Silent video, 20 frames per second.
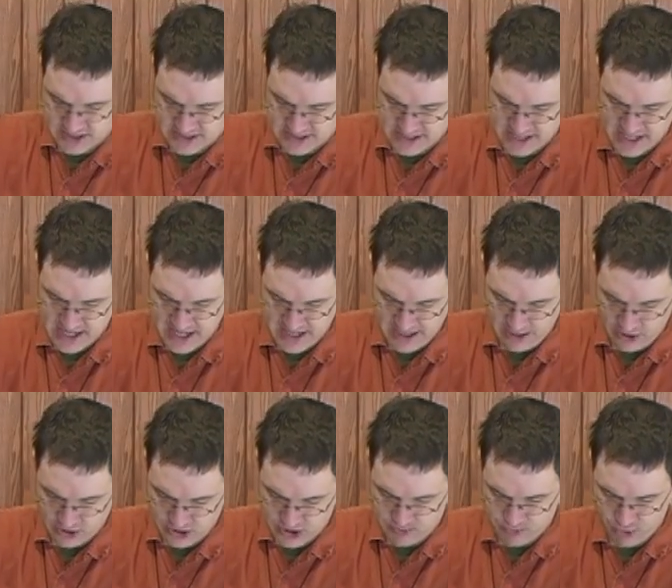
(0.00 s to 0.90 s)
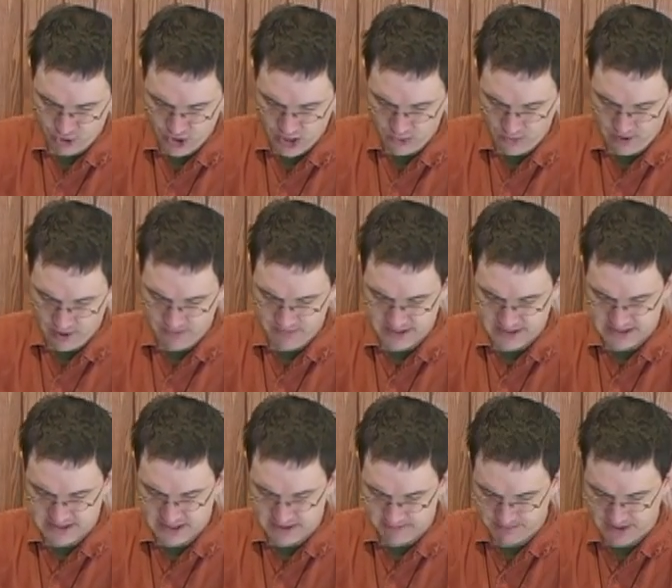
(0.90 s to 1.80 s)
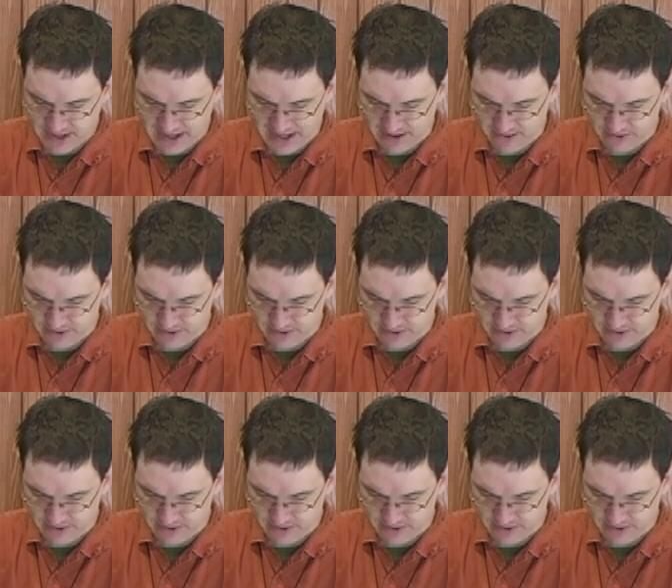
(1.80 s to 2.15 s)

see, it looks pretty well mixed up now.